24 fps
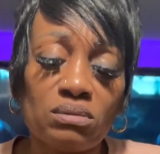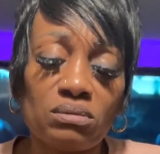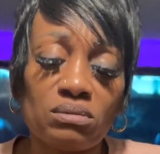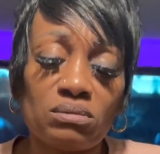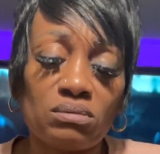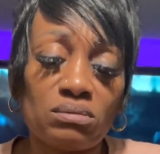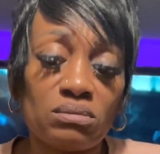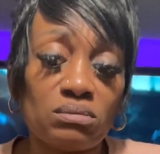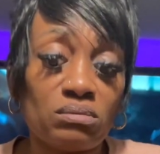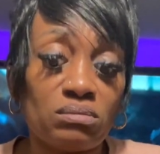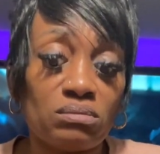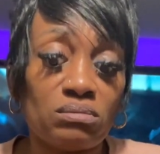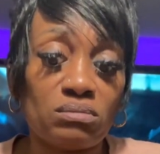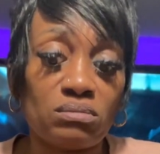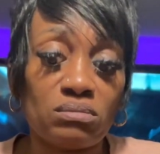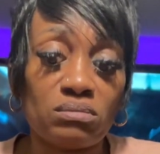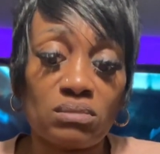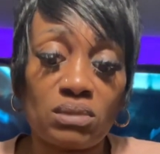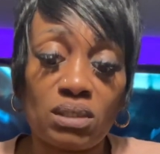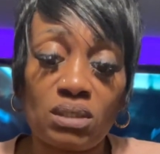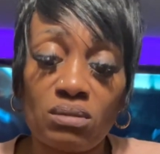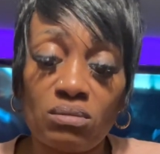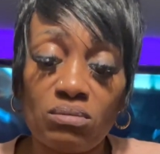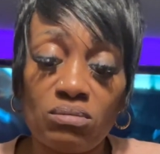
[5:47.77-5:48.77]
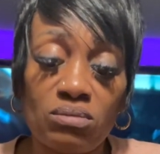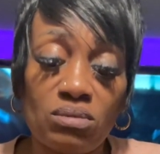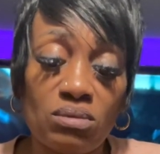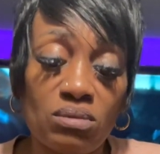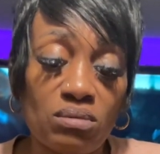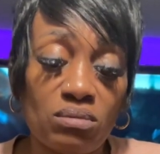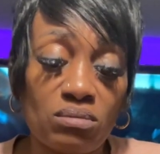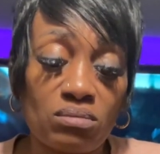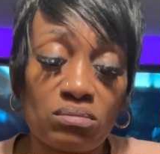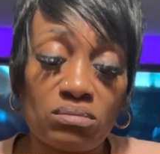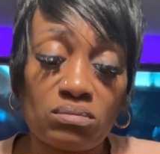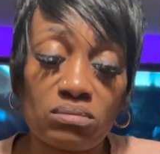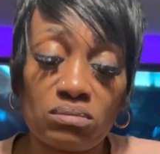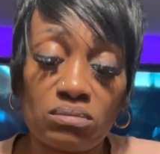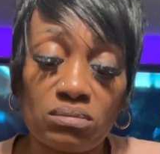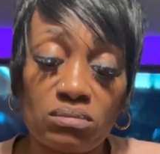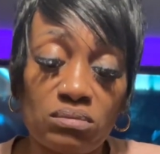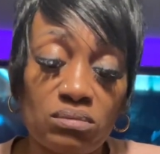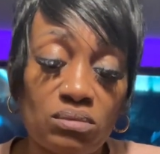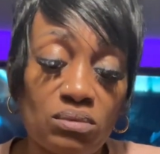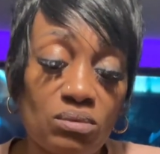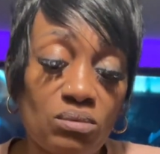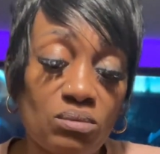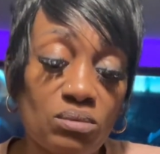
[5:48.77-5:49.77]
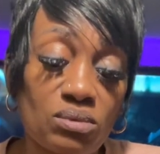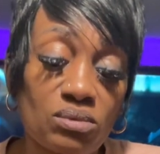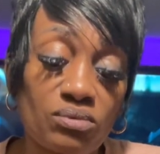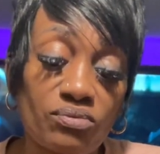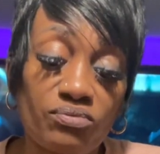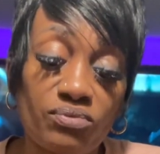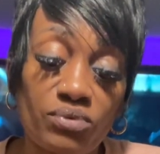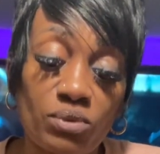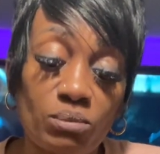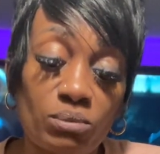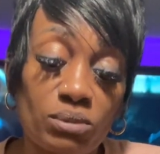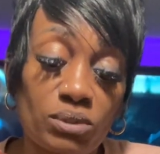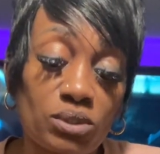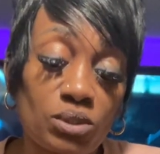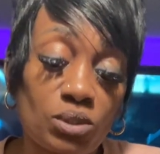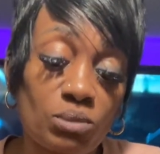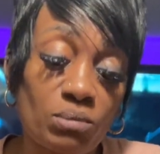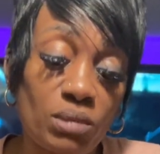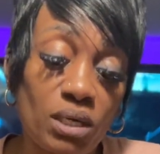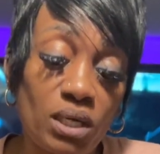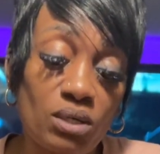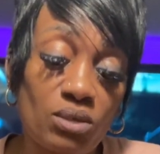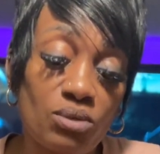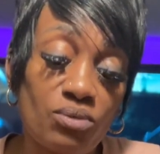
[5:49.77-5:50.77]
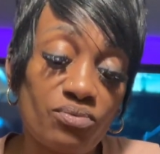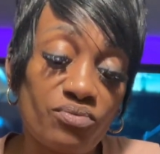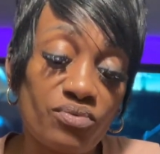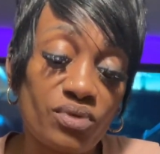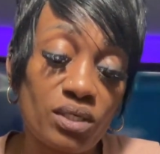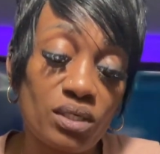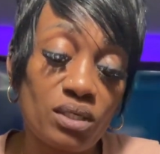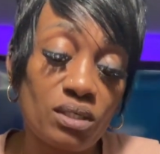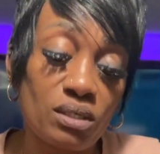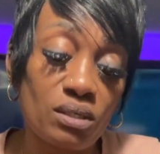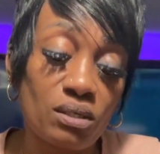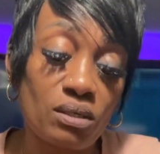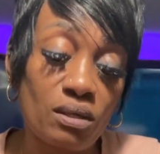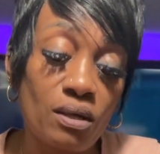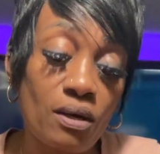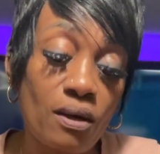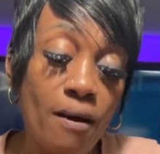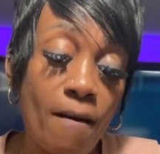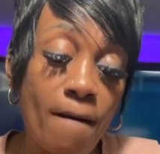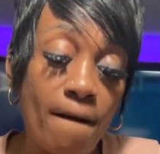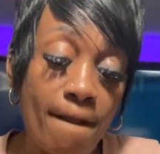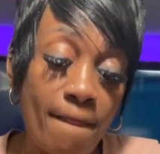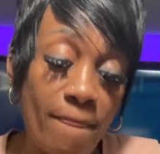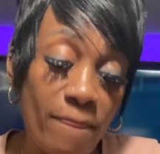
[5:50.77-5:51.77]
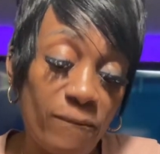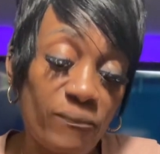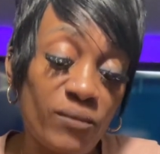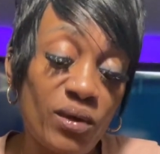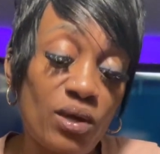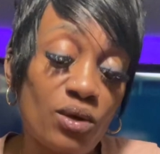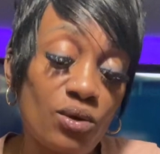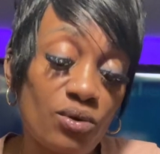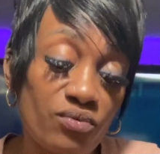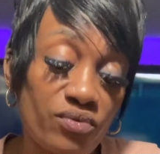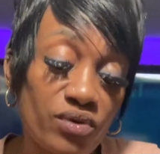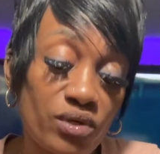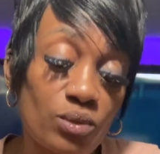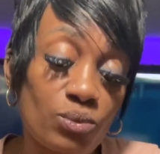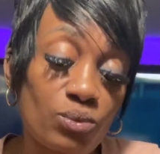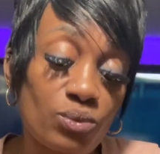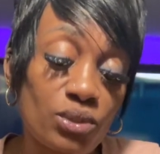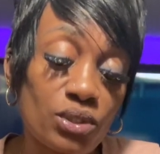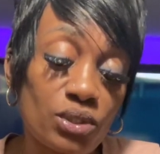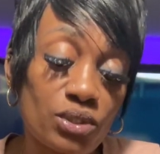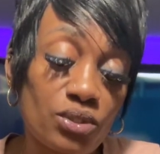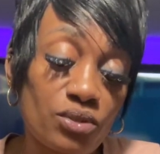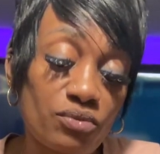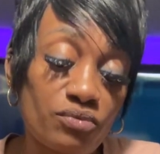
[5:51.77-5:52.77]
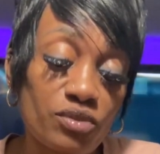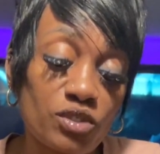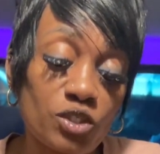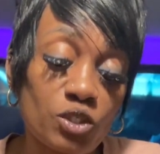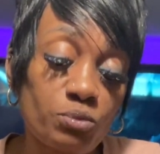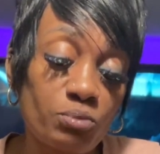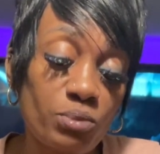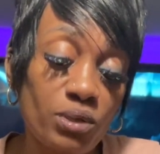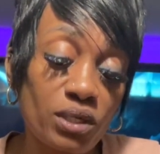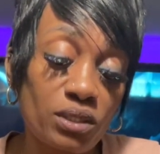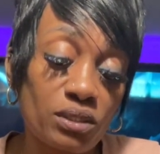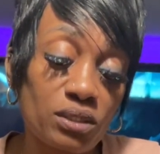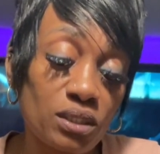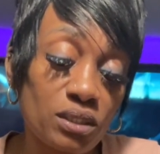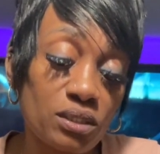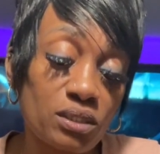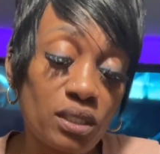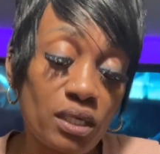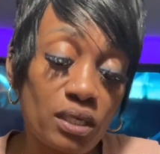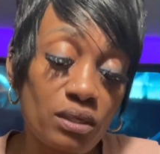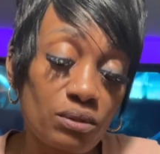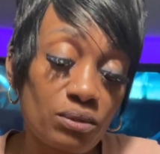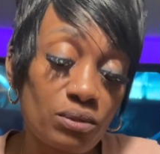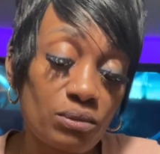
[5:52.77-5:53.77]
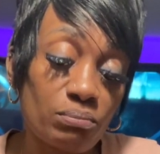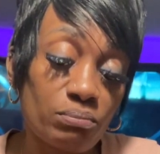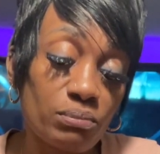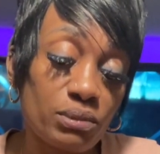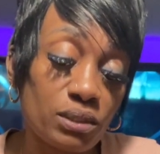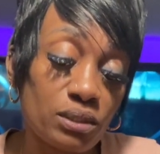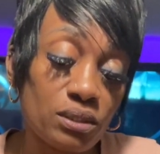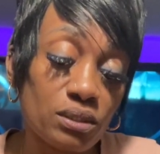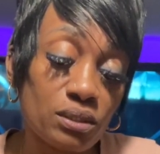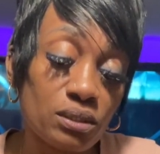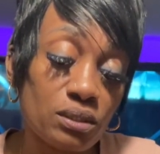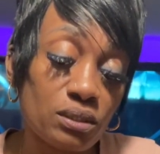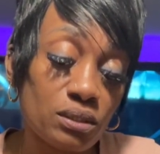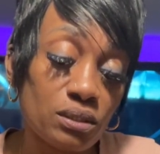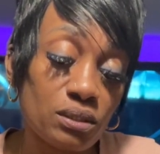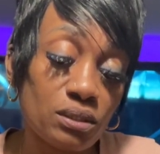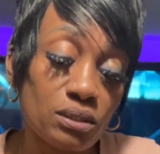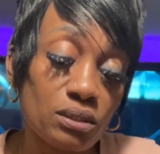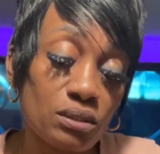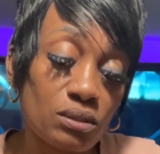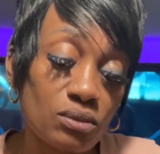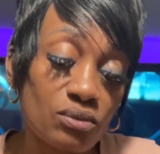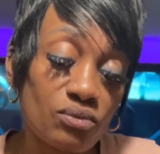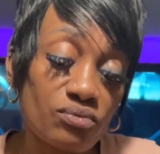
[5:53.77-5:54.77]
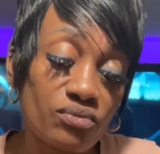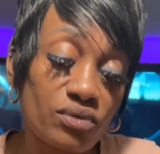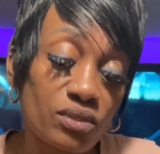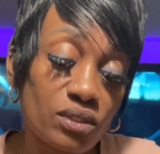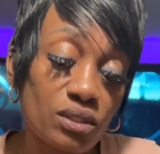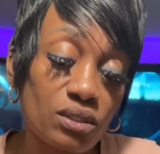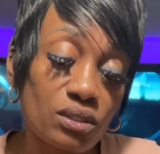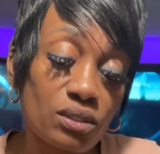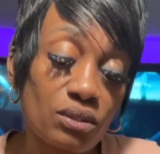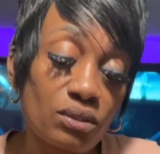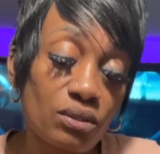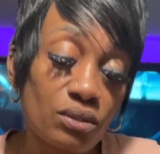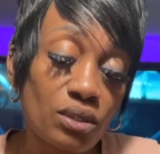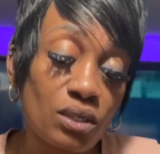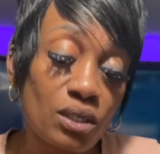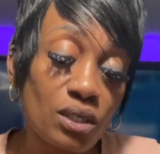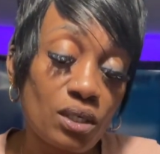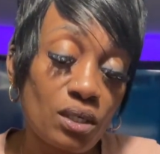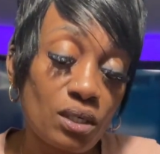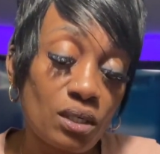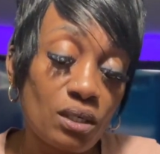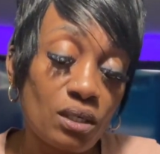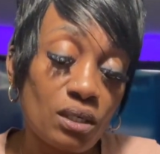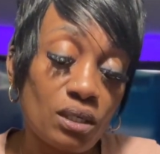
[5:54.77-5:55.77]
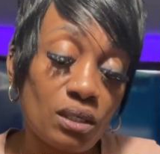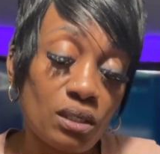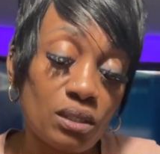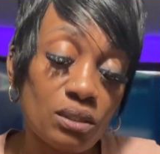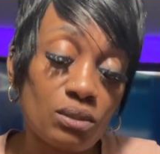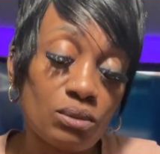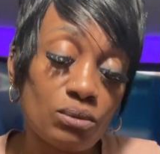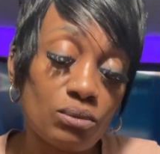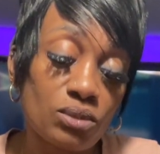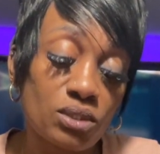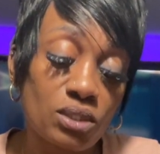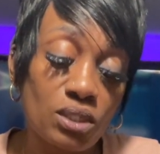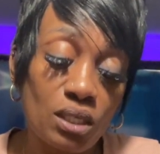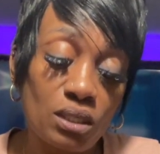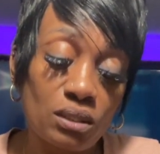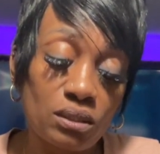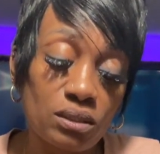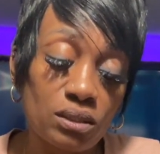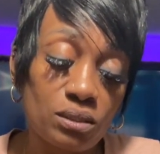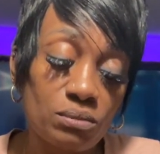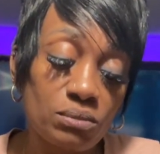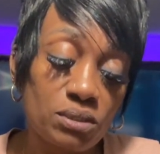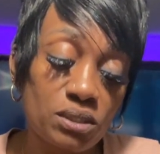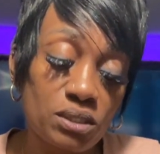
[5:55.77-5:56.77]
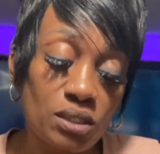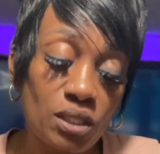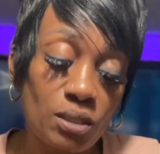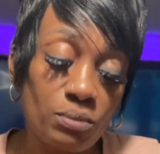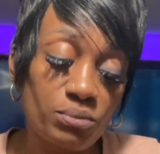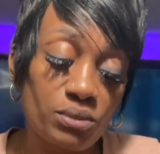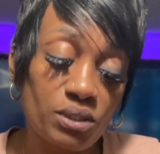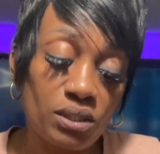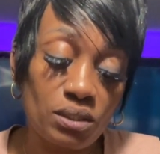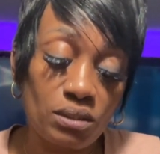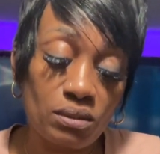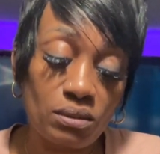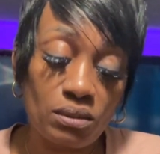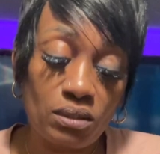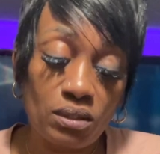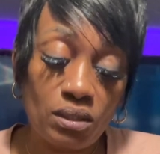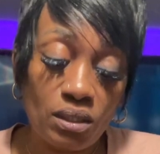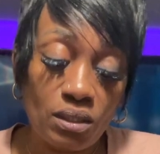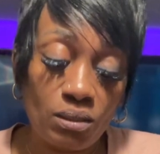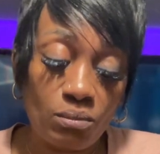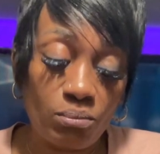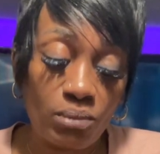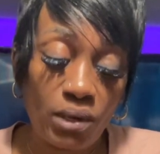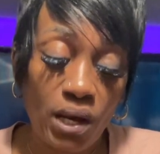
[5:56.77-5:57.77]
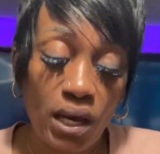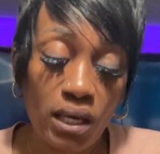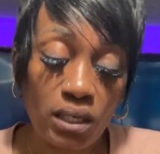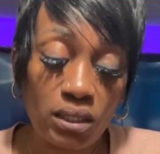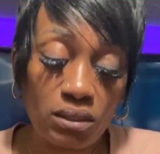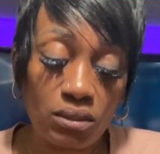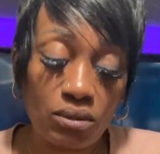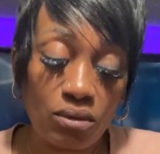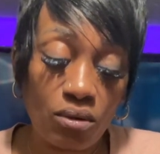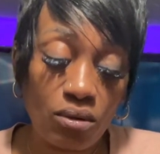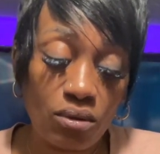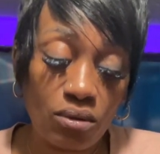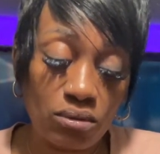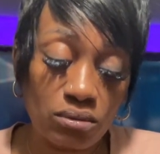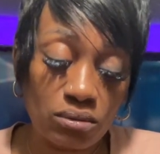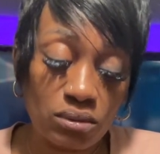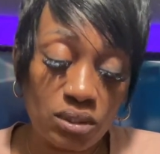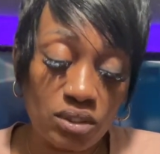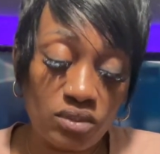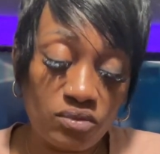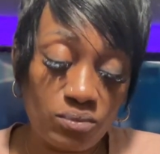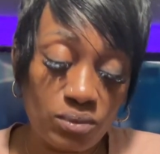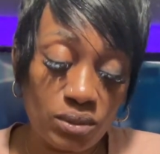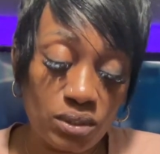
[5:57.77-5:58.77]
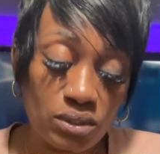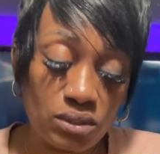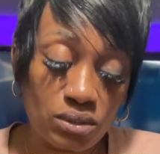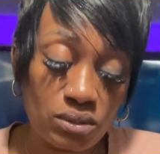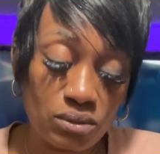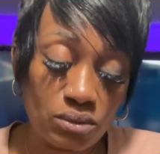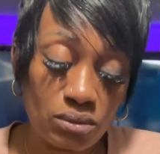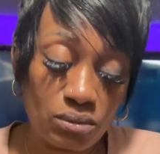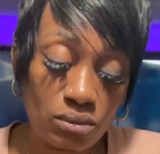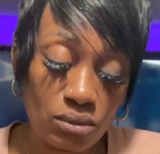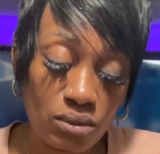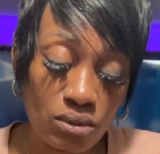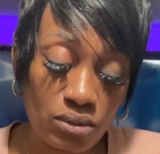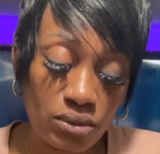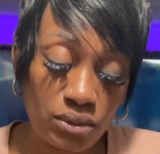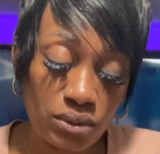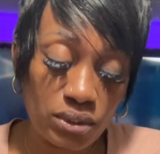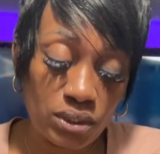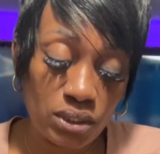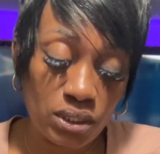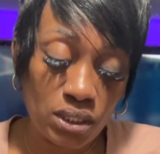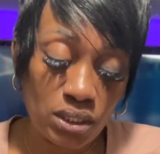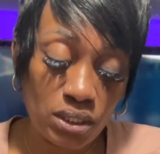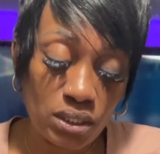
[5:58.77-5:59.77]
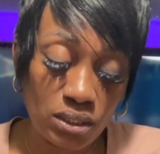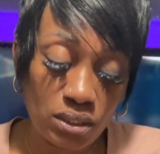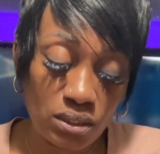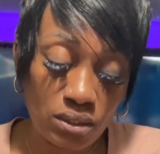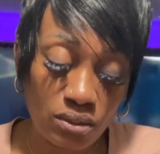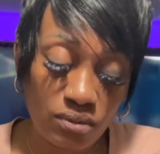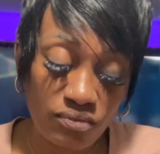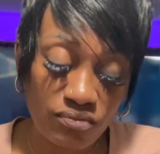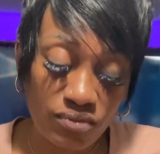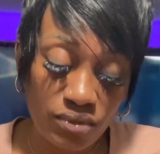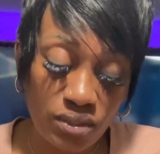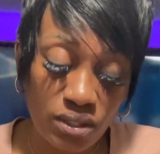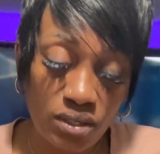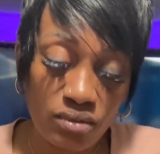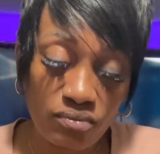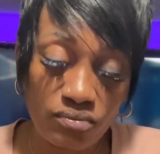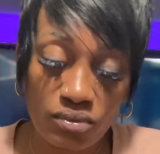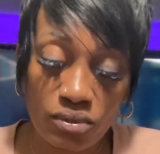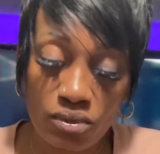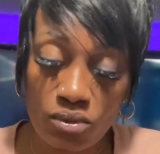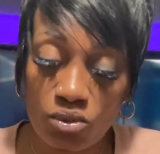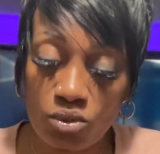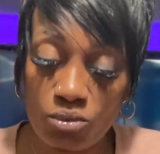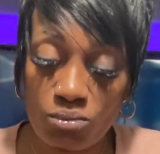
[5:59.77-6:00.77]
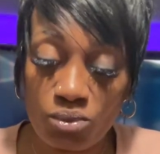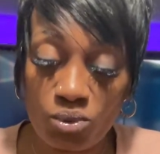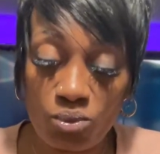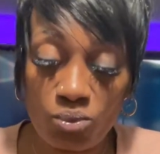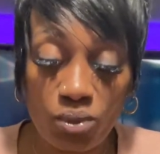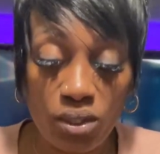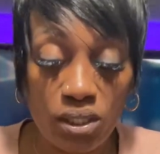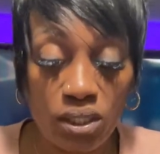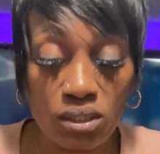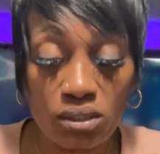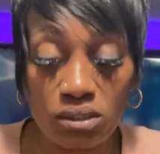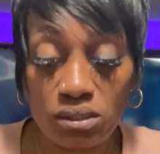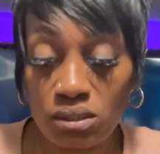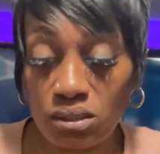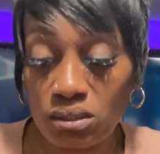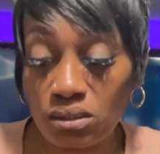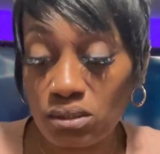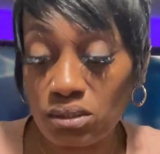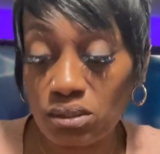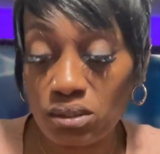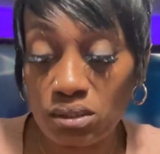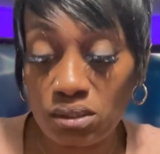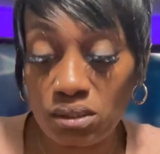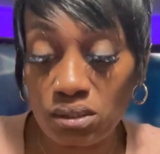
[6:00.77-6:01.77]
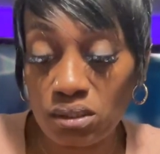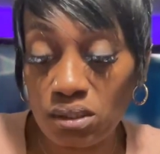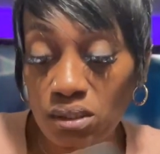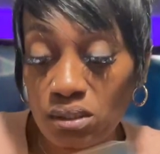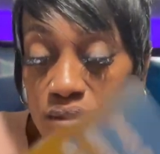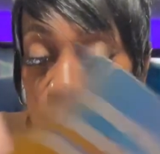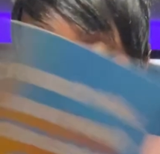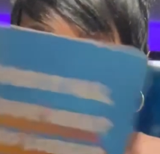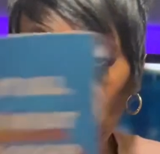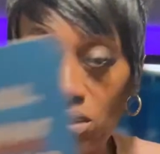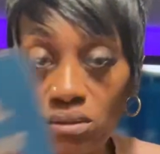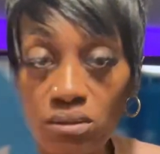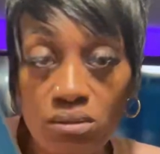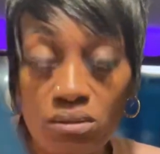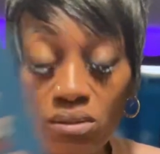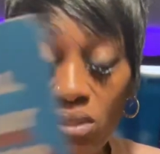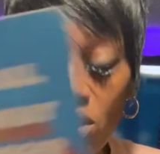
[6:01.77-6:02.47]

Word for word: Mm, I don't know. I don't know what the fuck, but somebody over here, they over here want your respect. They down on bended knee over here. And you telling them something, pack it all. Leave what is no longer needed. Your forever home awaits. There's success here.